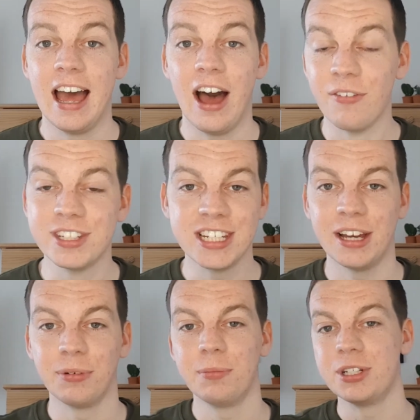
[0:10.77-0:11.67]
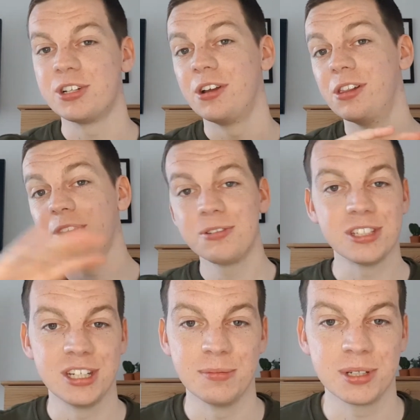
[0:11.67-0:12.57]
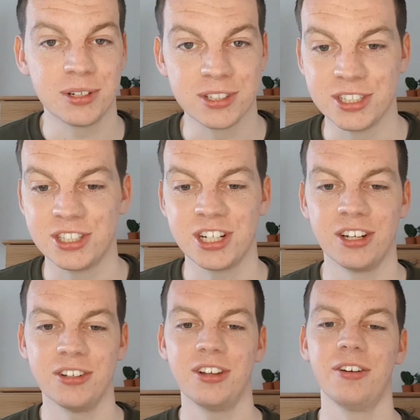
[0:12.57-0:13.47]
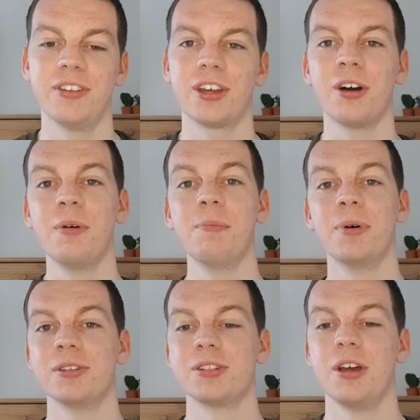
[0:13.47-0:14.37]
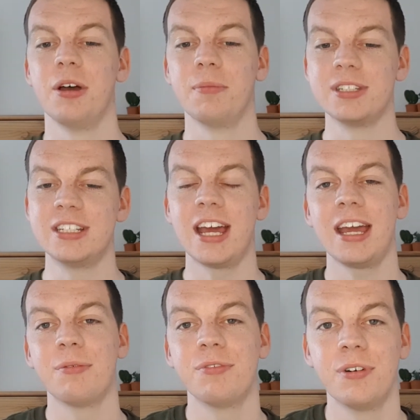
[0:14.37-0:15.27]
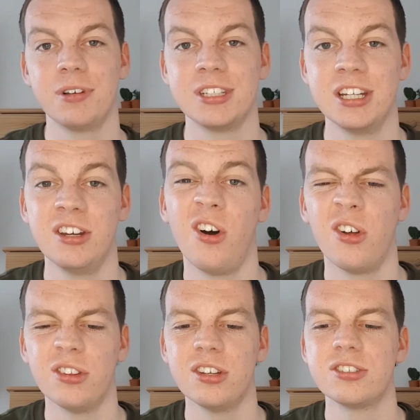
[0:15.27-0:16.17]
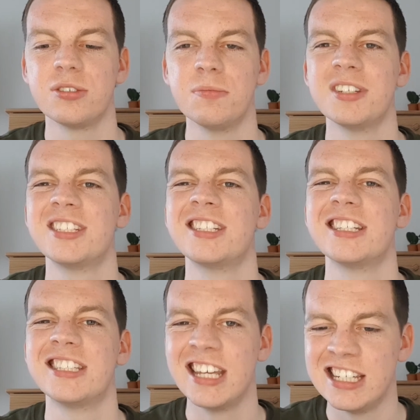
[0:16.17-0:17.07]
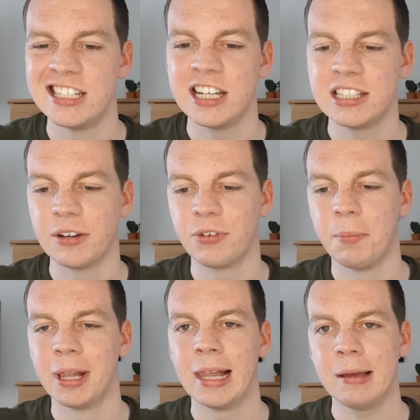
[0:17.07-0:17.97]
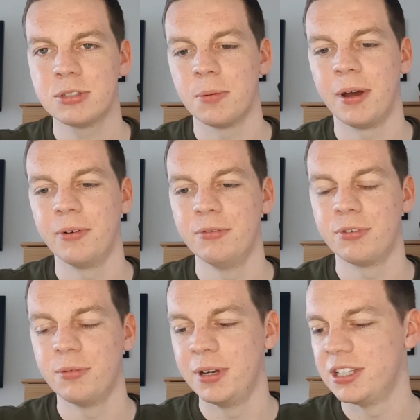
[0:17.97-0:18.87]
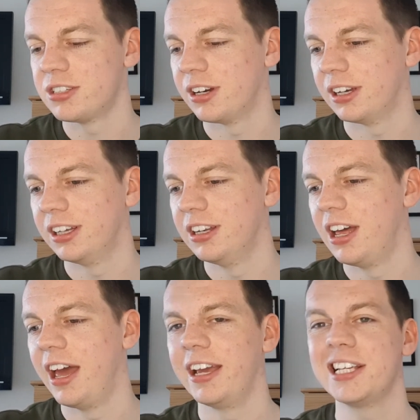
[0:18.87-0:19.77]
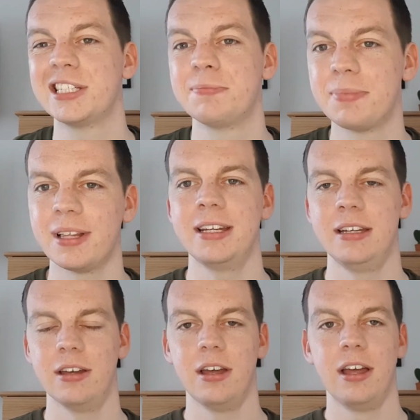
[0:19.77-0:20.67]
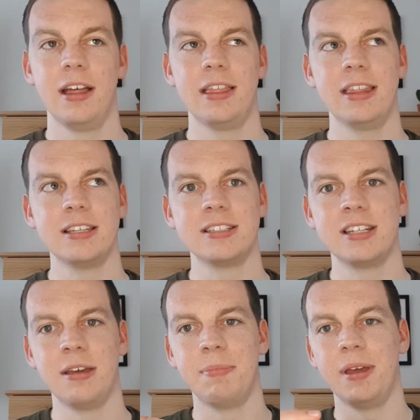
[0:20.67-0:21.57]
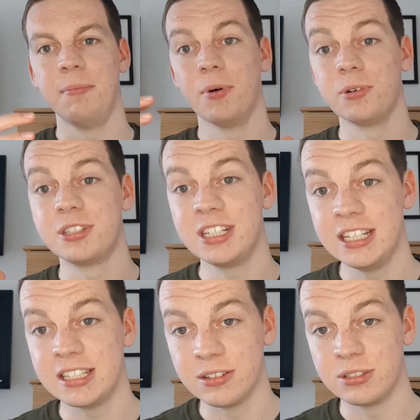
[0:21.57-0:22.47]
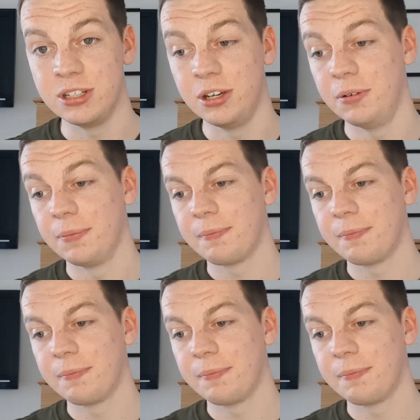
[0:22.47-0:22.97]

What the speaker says: Obviously I'm going to be sharing loads of tips across this channel over the coming months, but today I'm focusing on some statistics. I've got my laptop out in front of me so I can explain this tip in more detail to you.